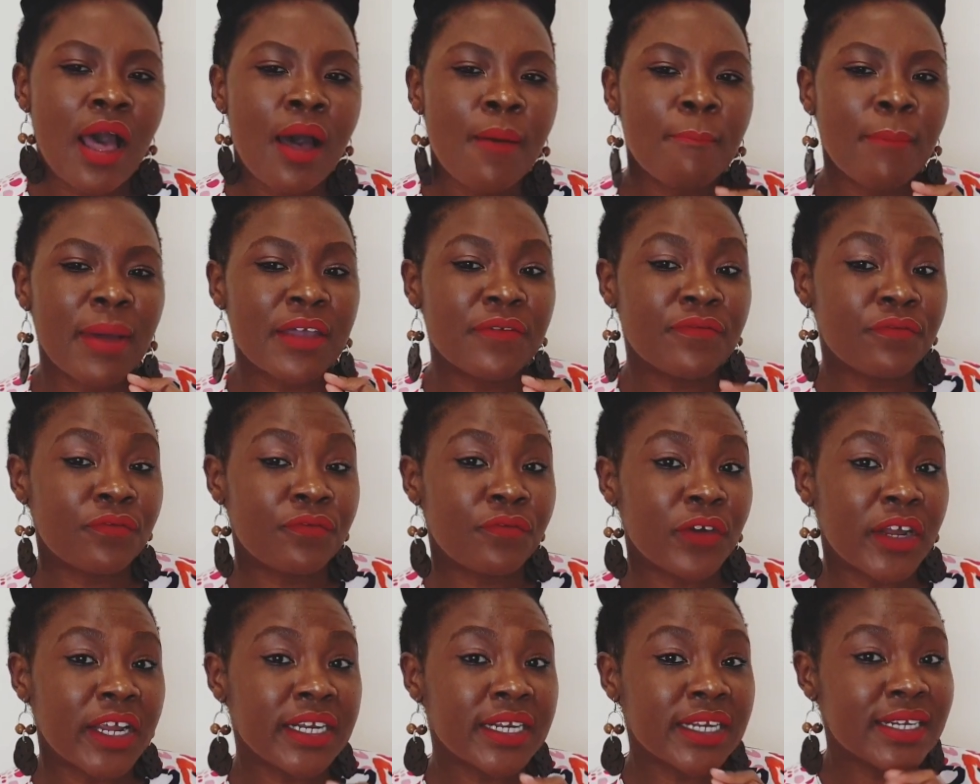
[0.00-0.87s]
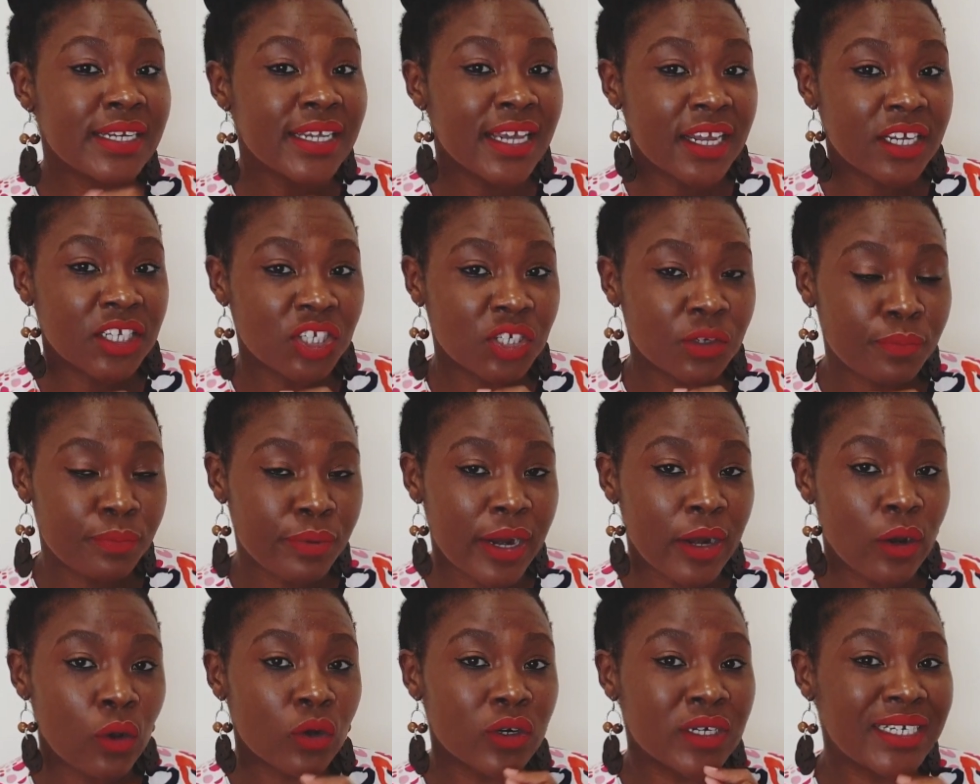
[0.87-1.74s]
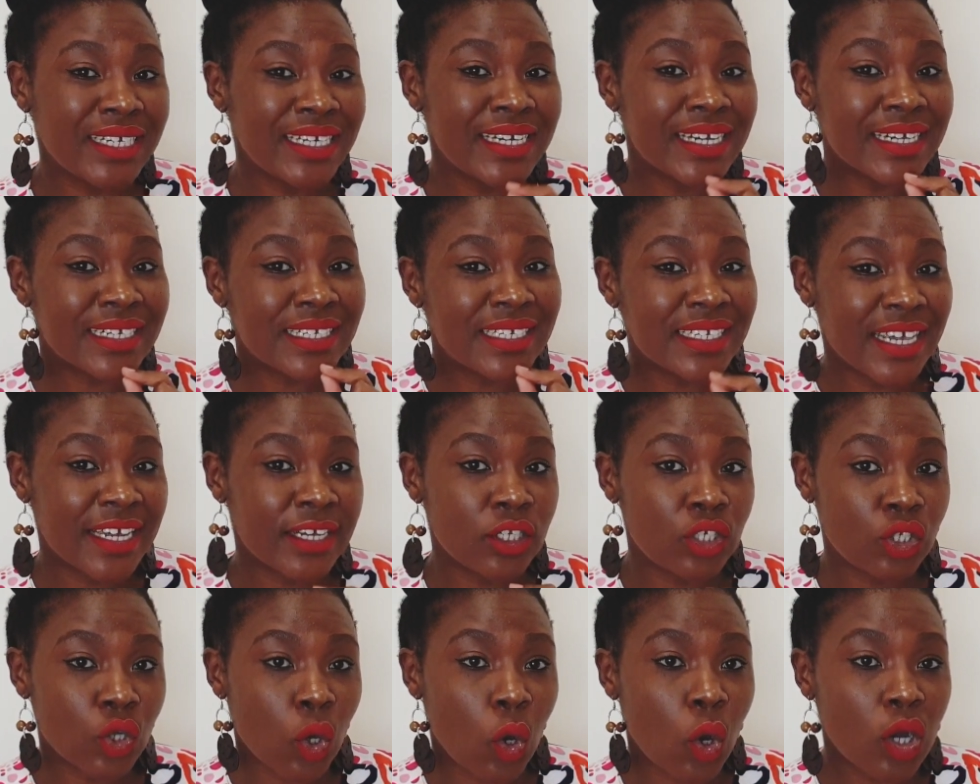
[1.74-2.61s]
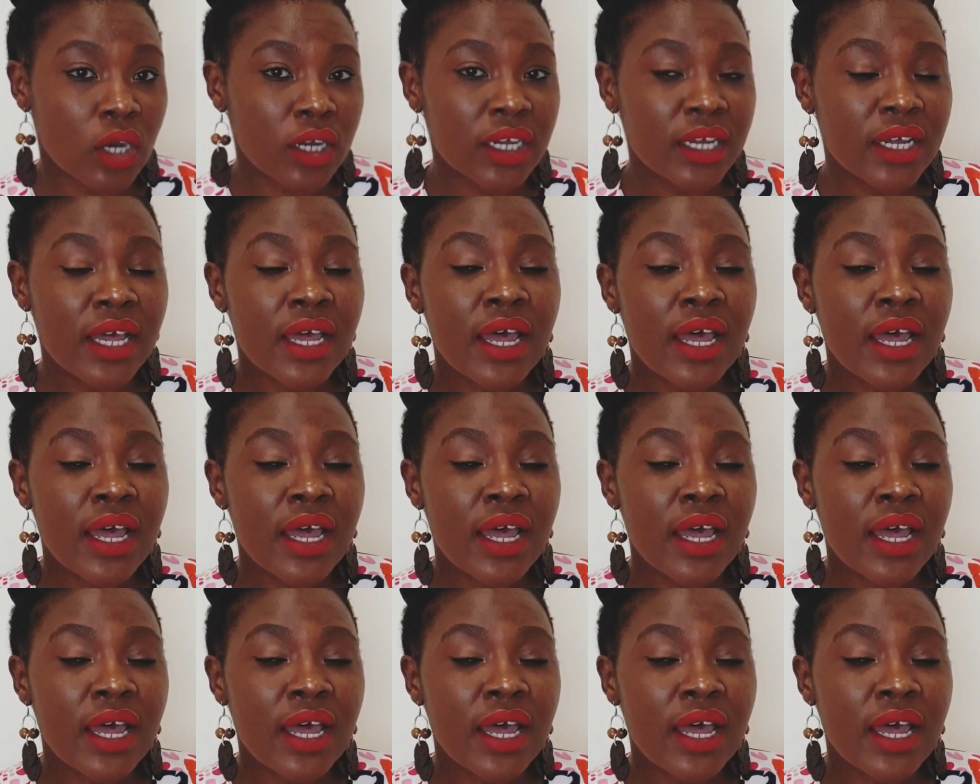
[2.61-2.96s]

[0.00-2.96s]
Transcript: My friend Nyasha Blalock did a TED talk.